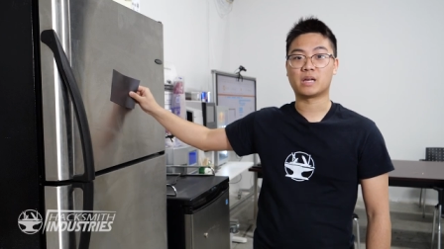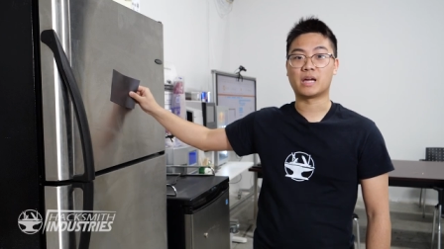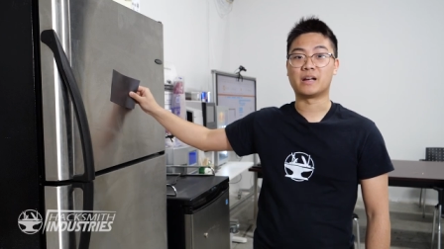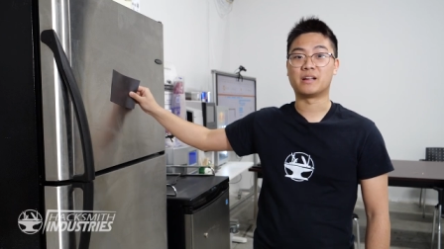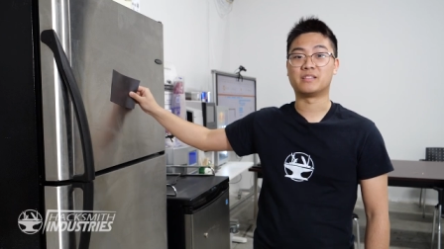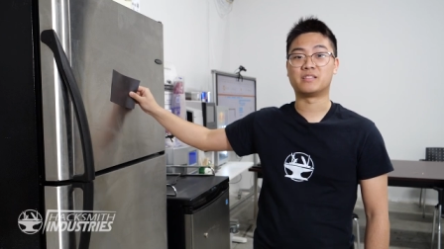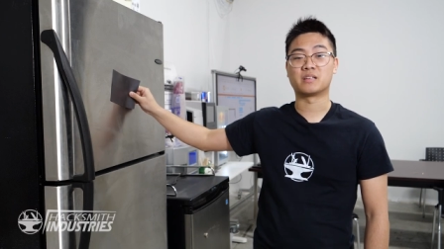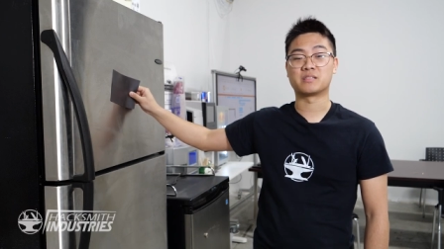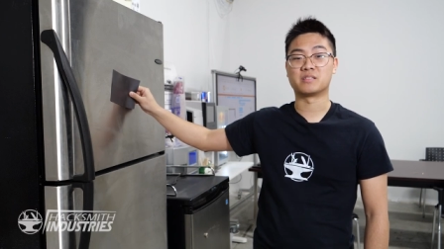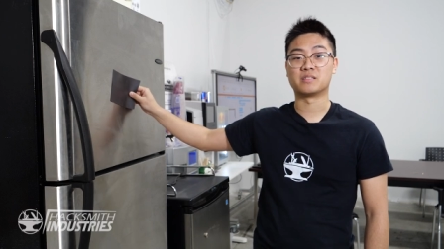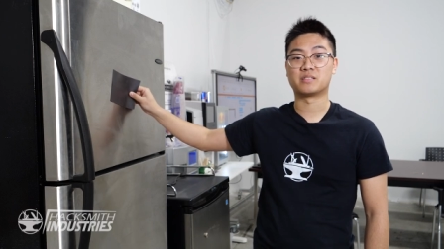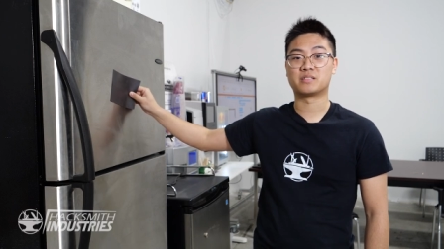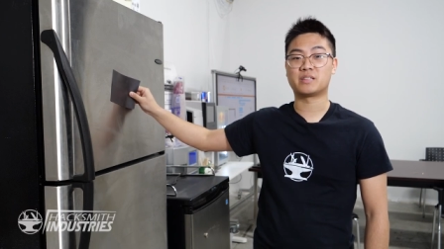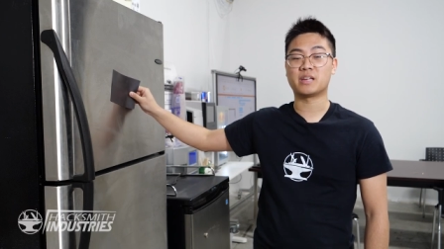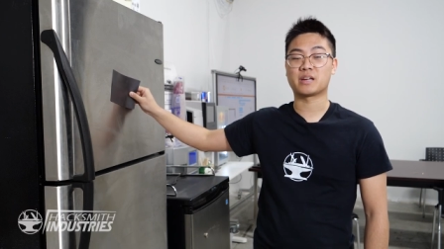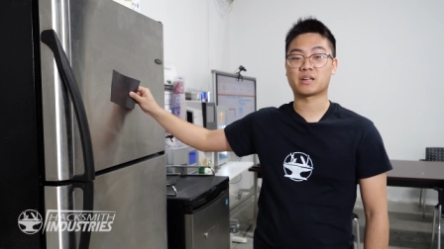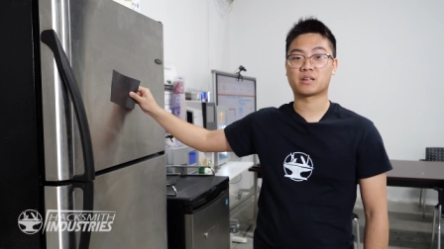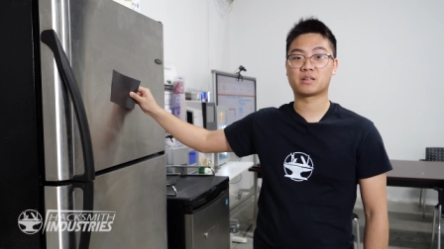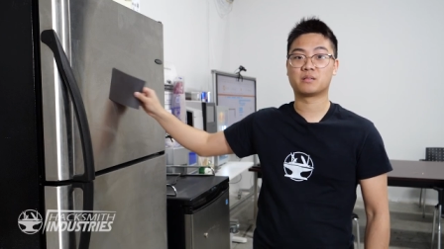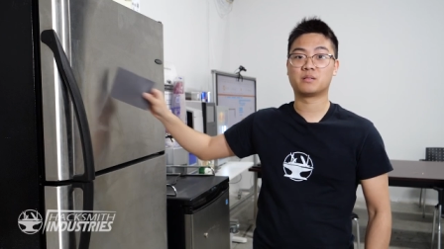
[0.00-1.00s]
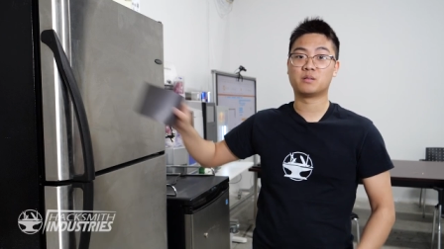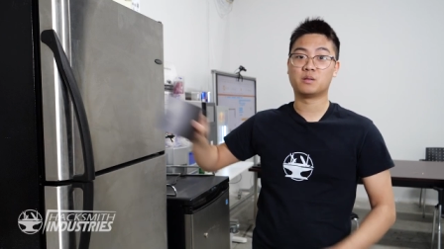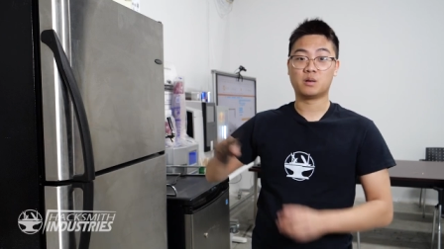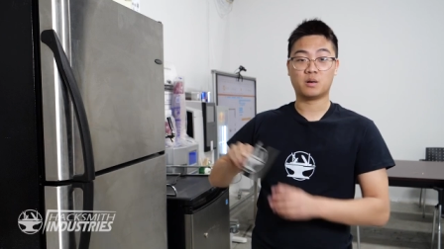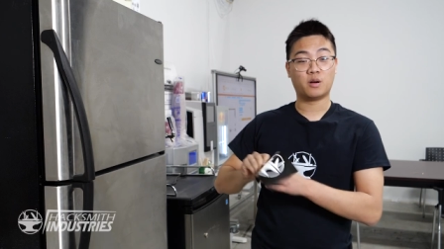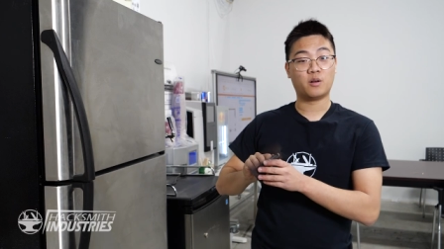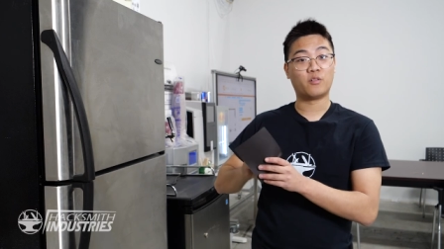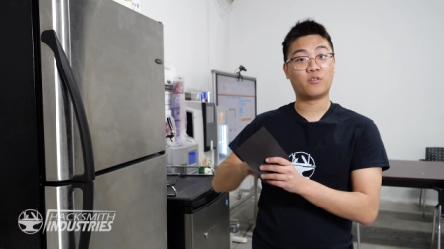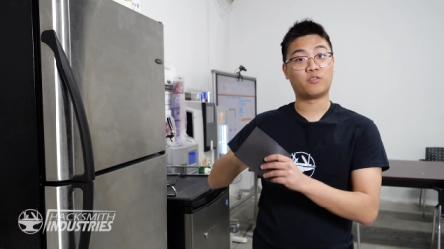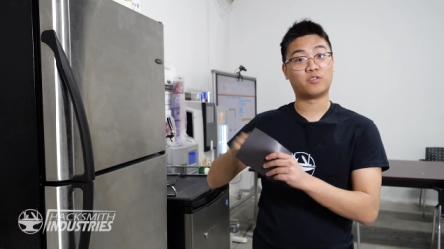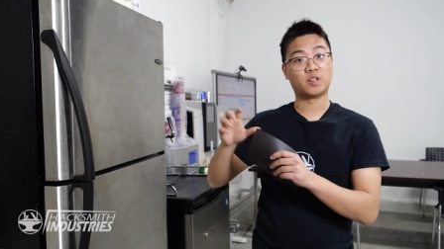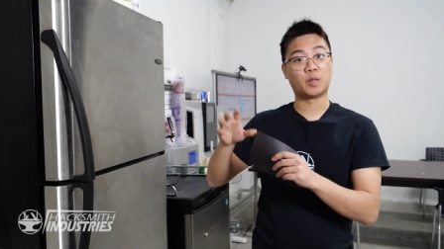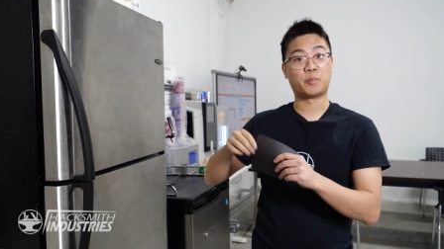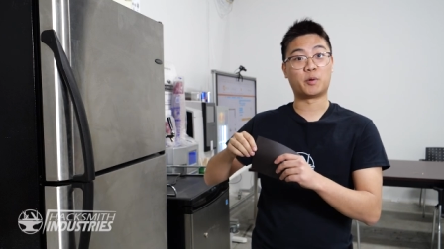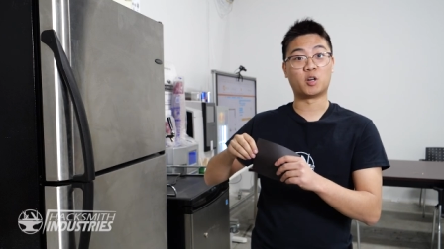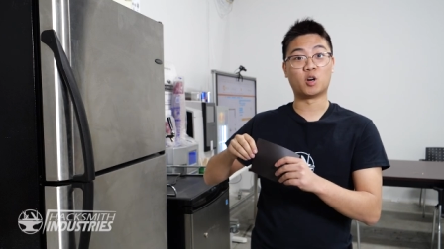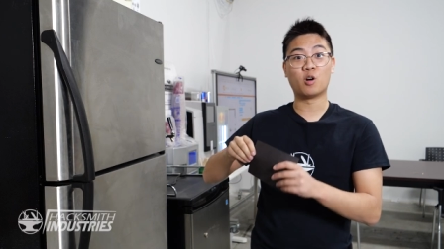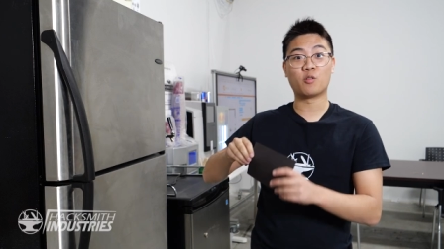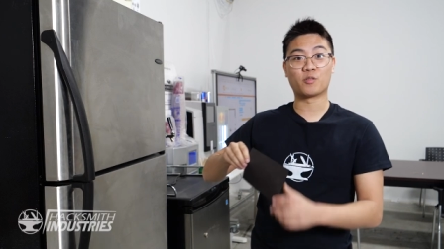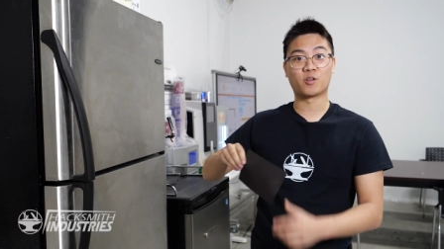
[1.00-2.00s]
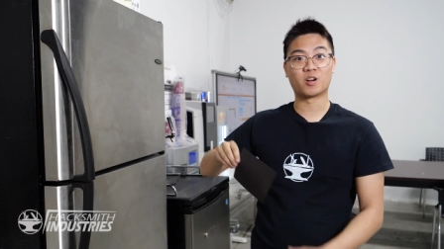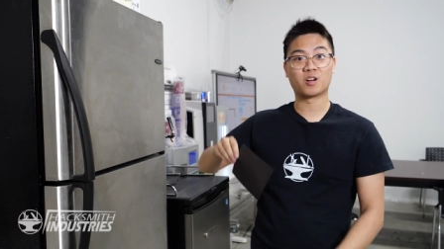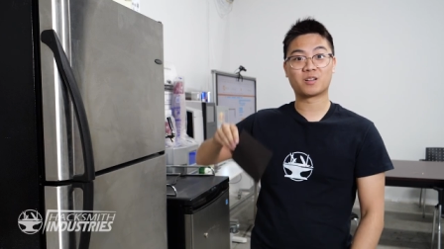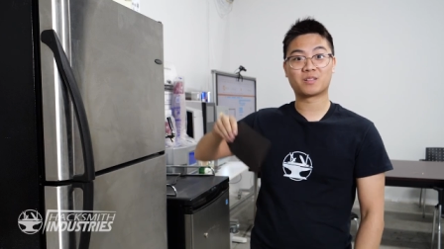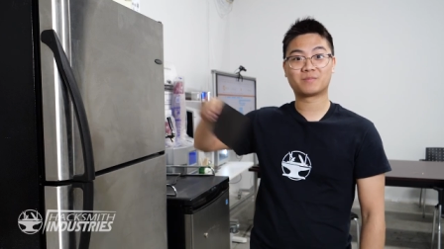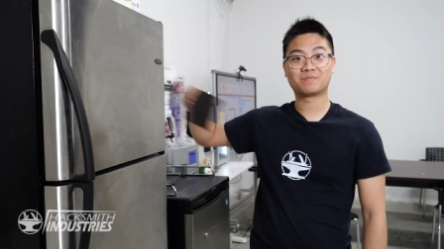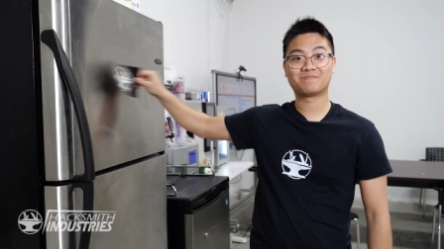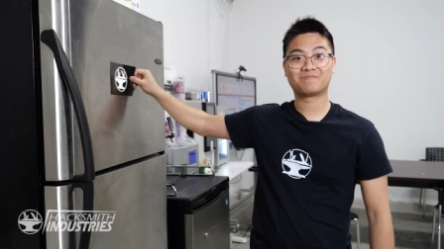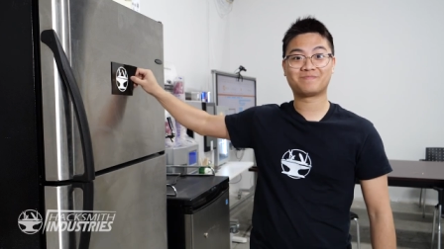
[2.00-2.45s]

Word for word: and it doesn't stick. Flip it over.